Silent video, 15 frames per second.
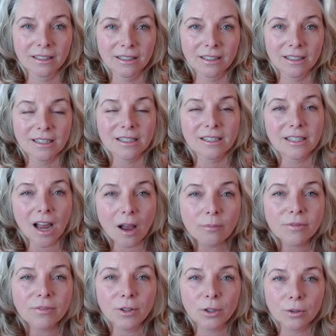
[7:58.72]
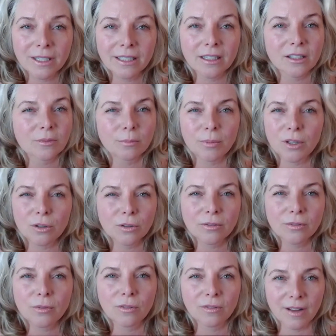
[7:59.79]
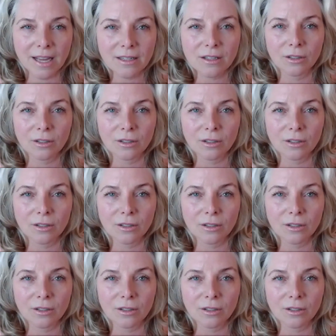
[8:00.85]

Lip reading: stop fueling this beautiful vessel